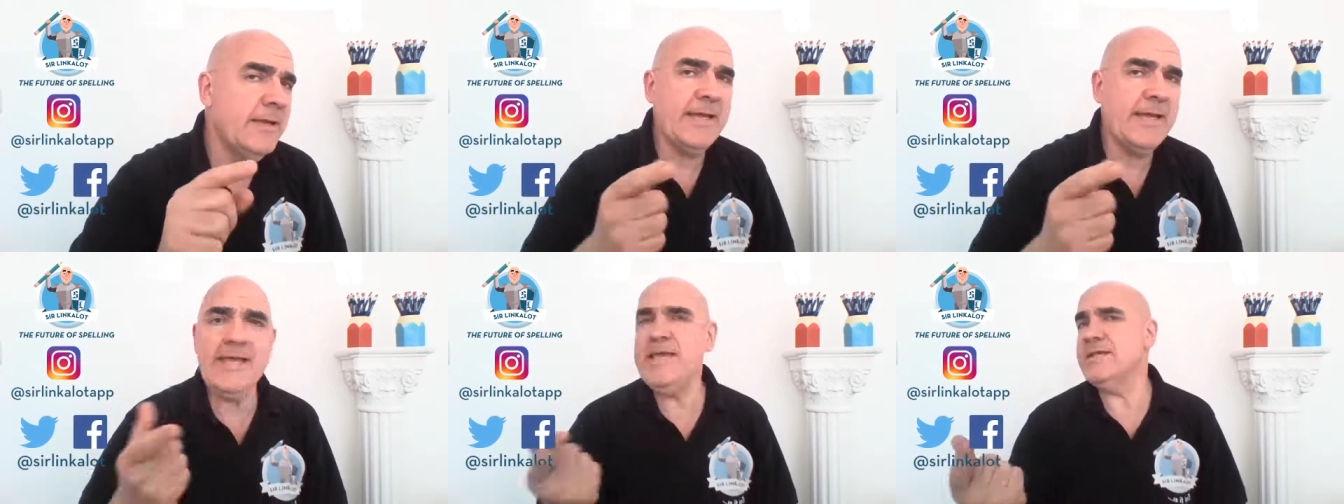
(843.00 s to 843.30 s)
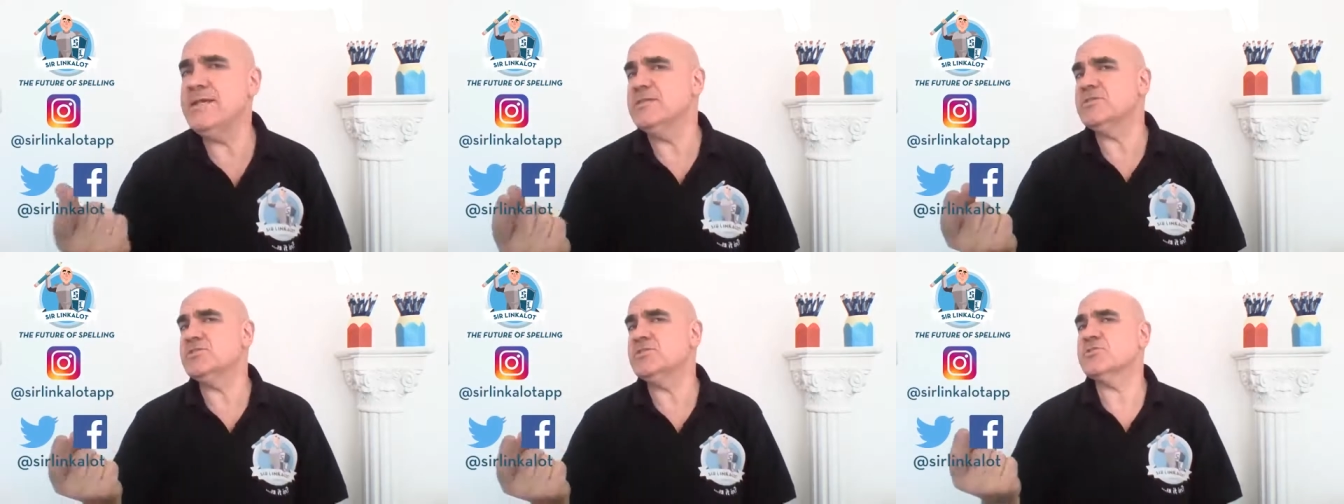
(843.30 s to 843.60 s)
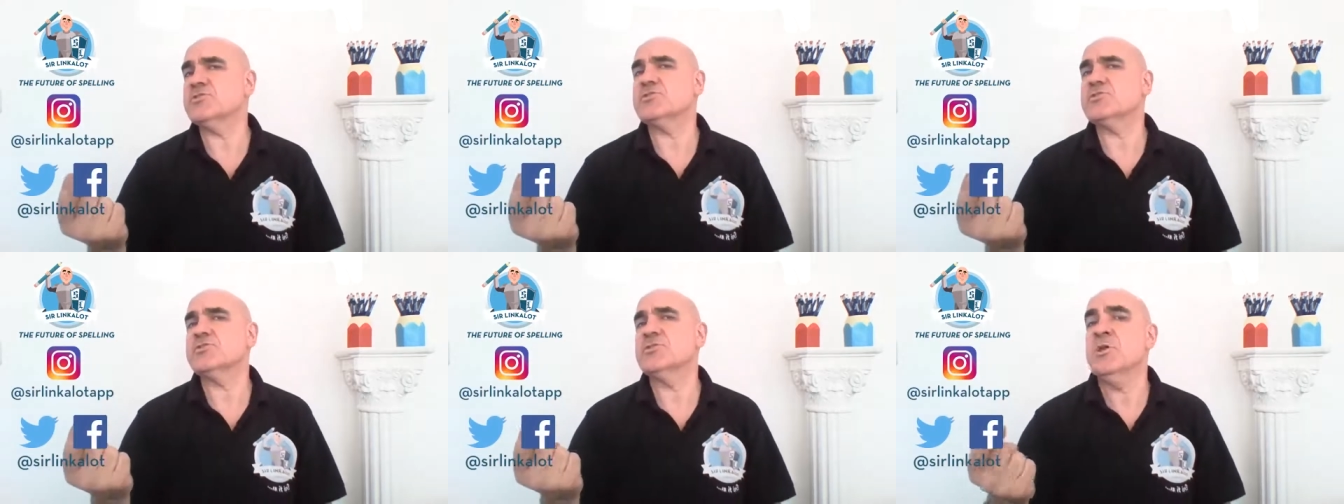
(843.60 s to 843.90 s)

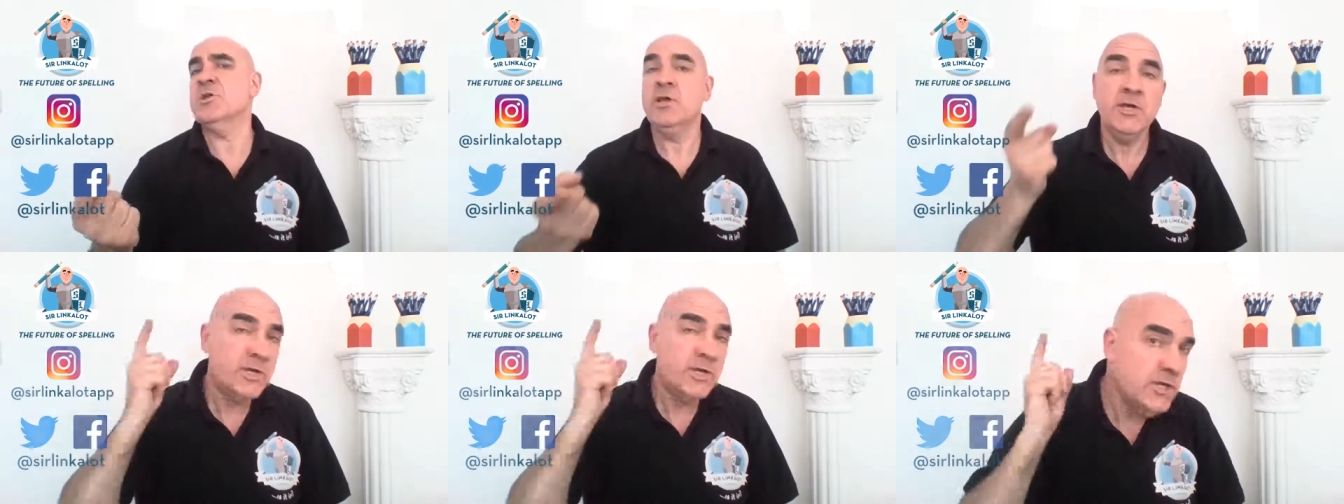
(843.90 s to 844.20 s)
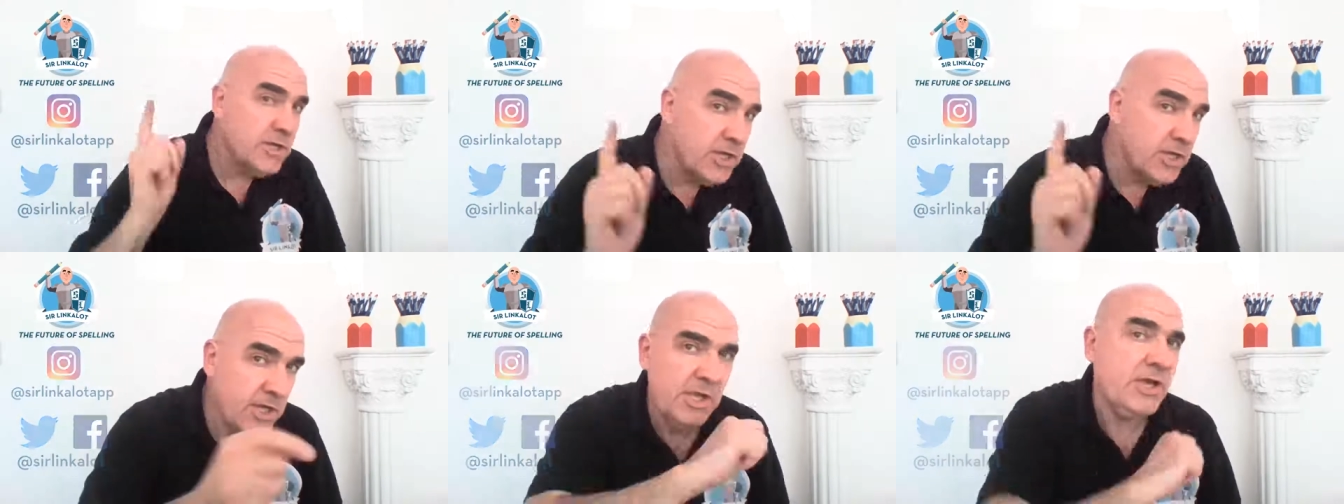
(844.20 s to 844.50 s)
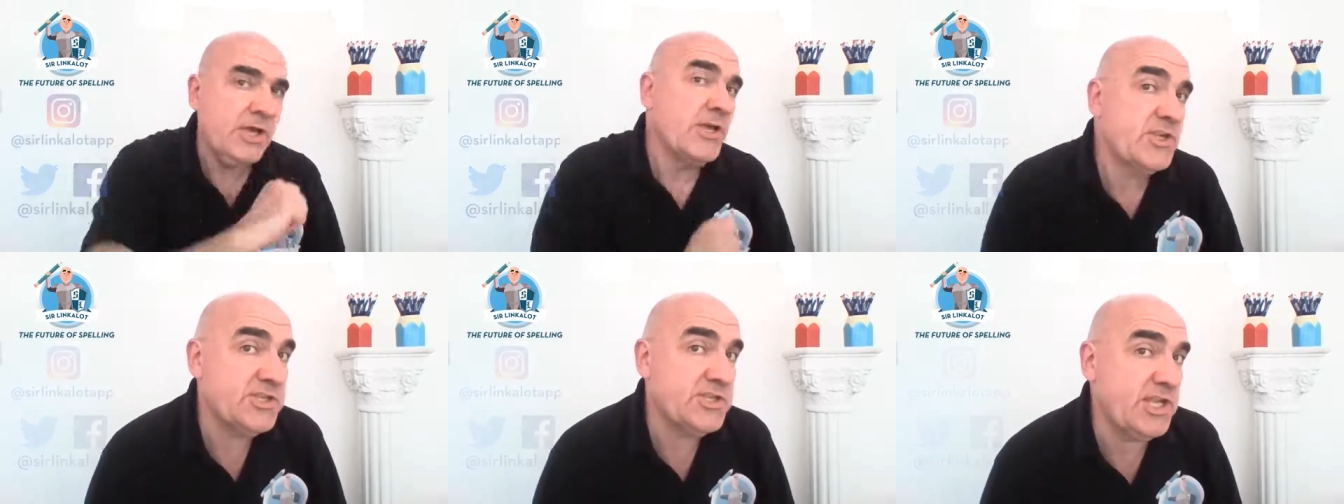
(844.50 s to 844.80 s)
is
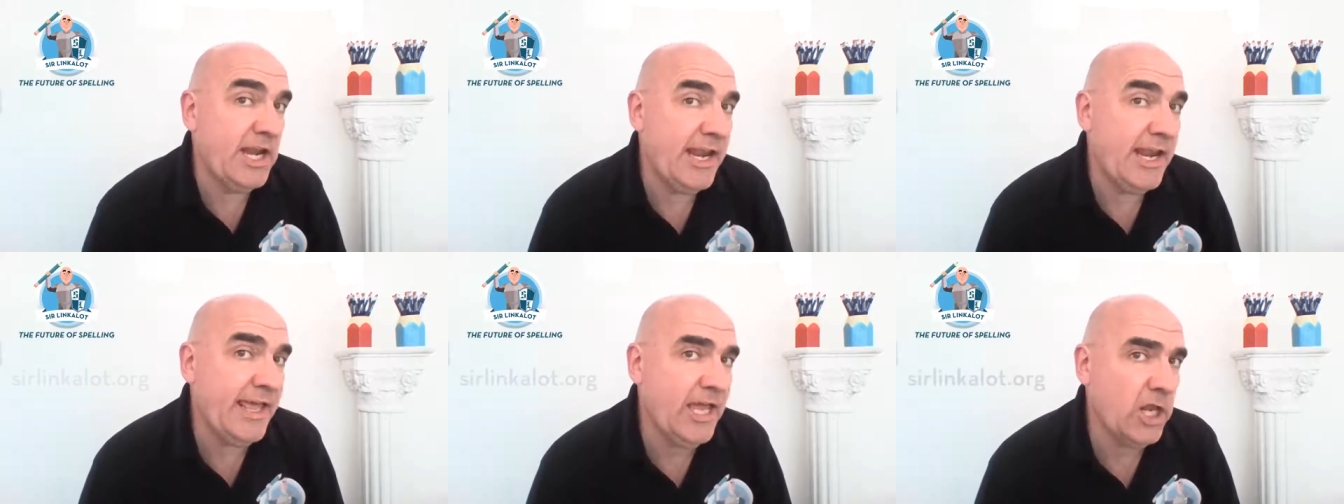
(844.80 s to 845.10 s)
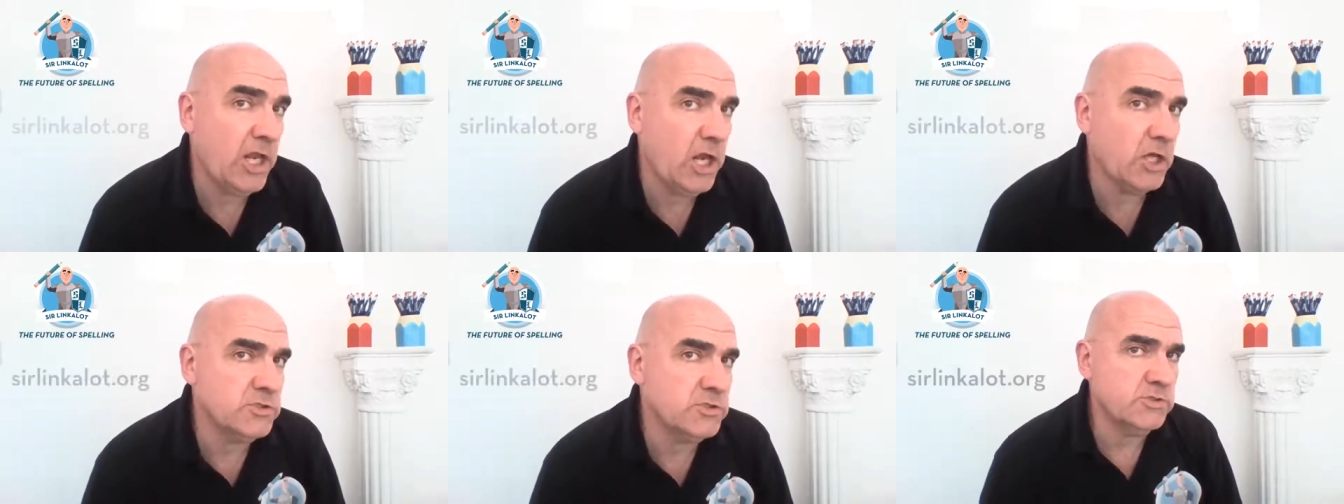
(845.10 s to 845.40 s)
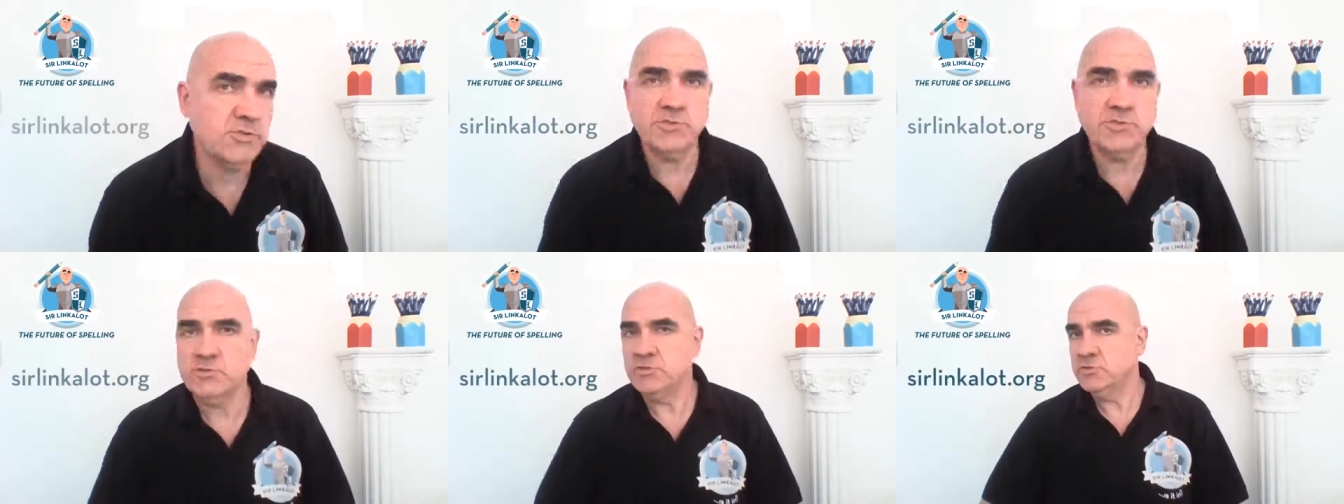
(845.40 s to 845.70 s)
Sir Link-a-Lot.
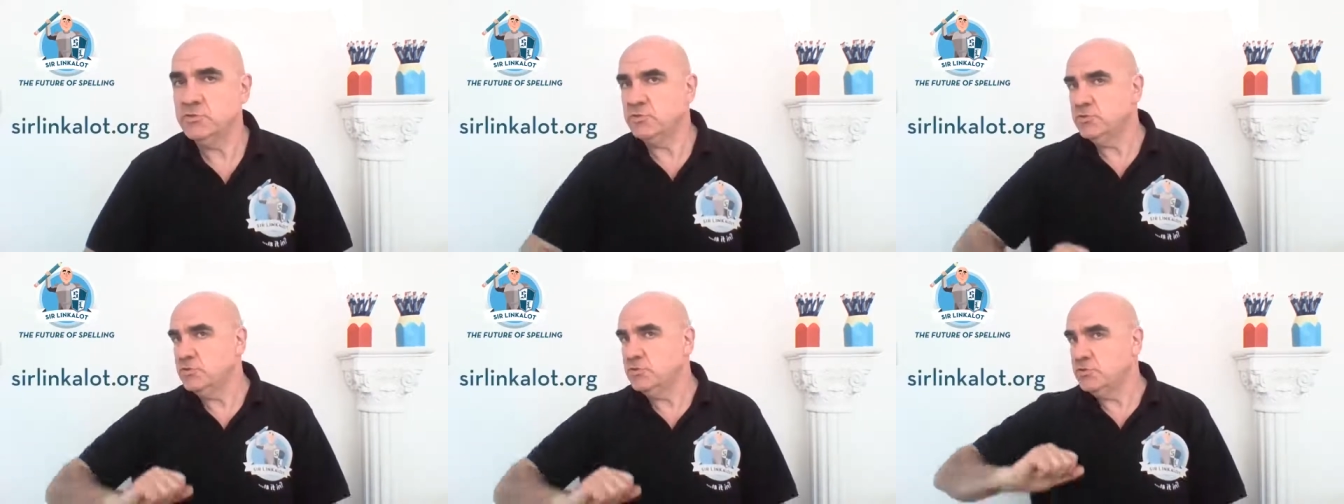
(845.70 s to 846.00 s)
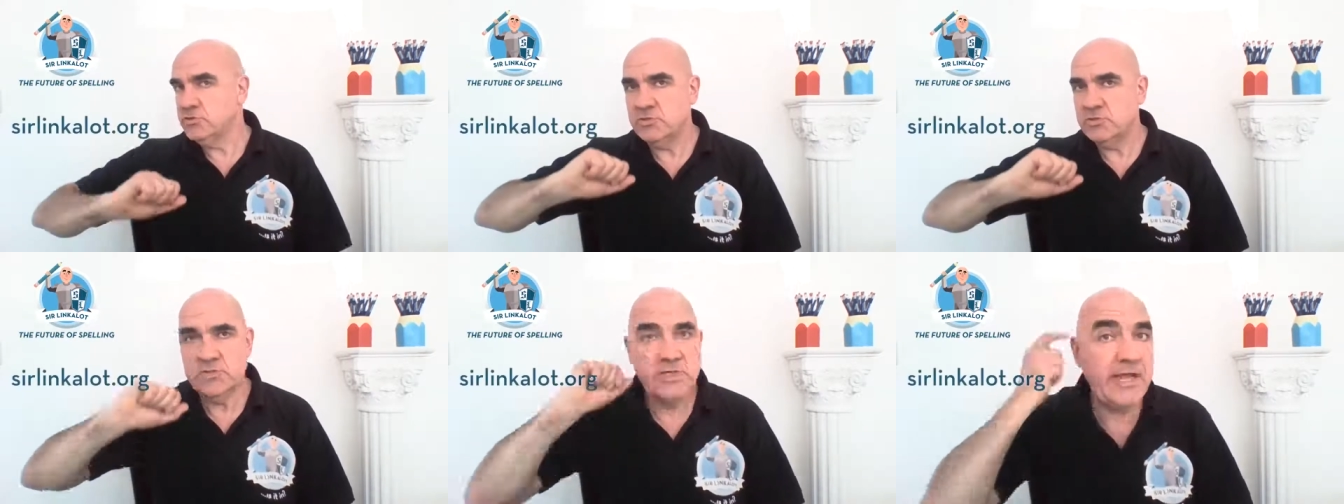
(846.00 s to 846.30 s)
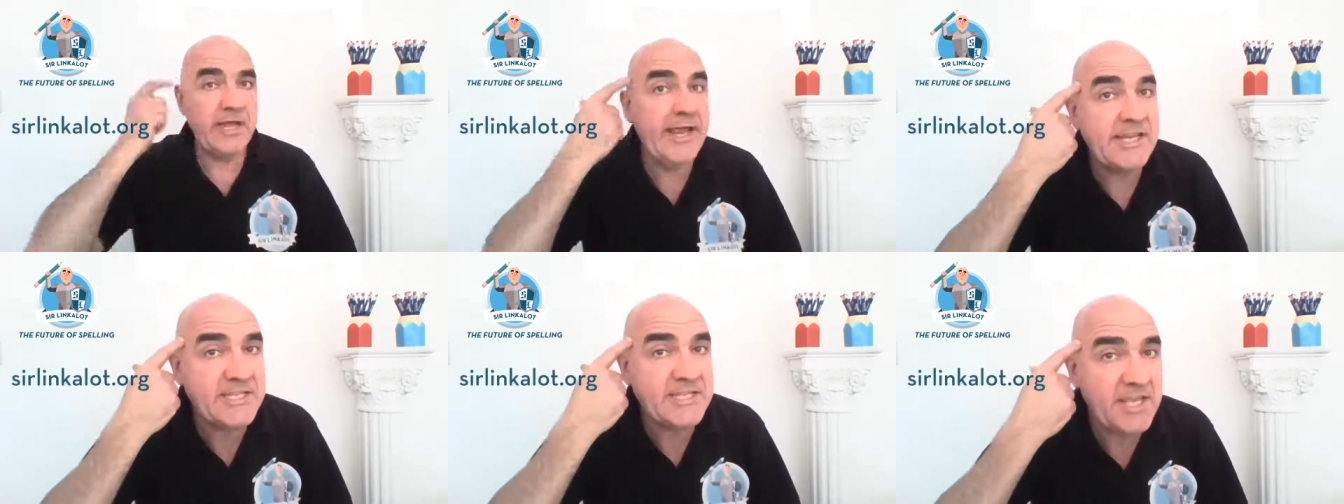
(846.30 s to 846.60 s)

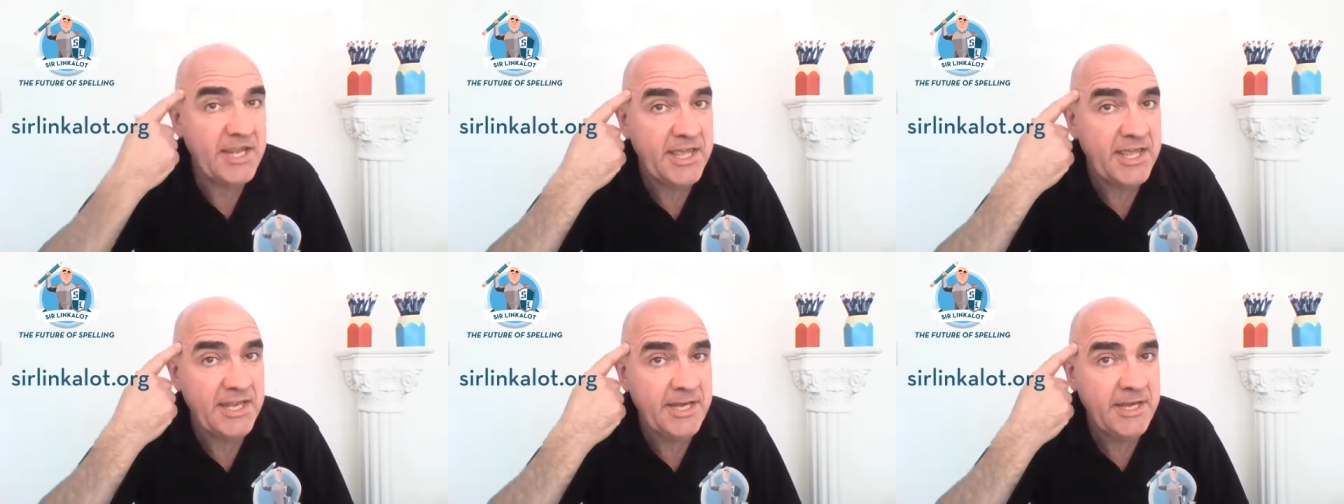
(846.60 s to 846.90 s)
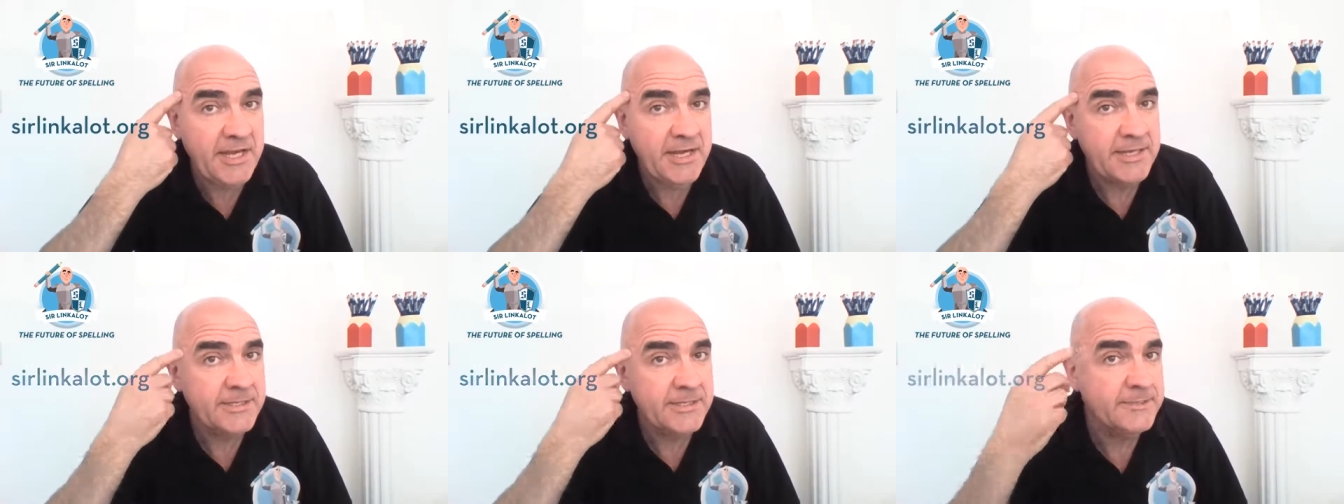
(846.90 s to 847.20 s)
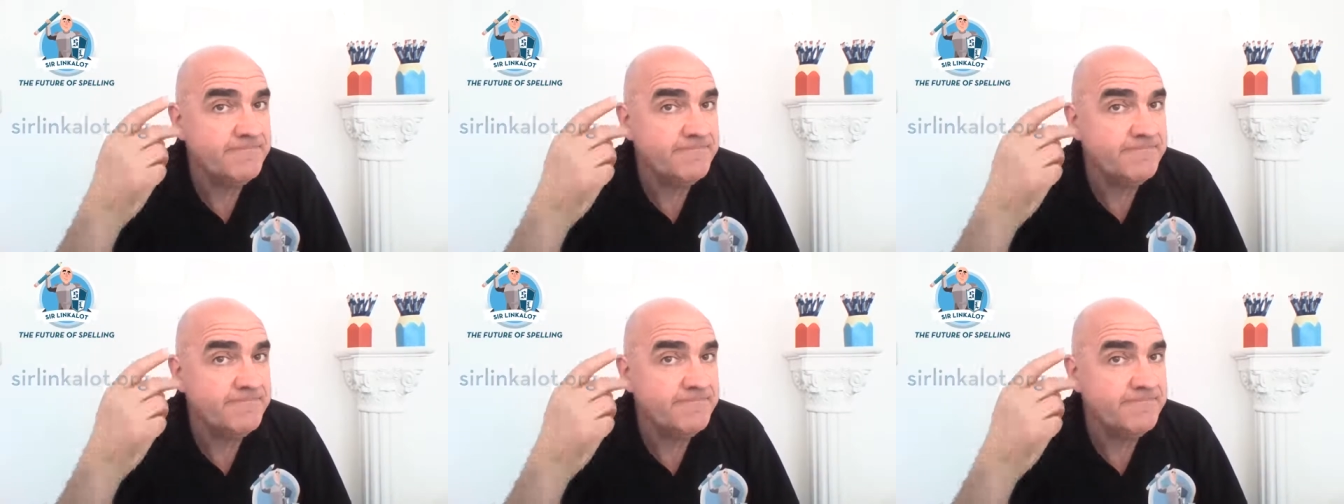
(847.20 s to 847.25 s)
Is it in?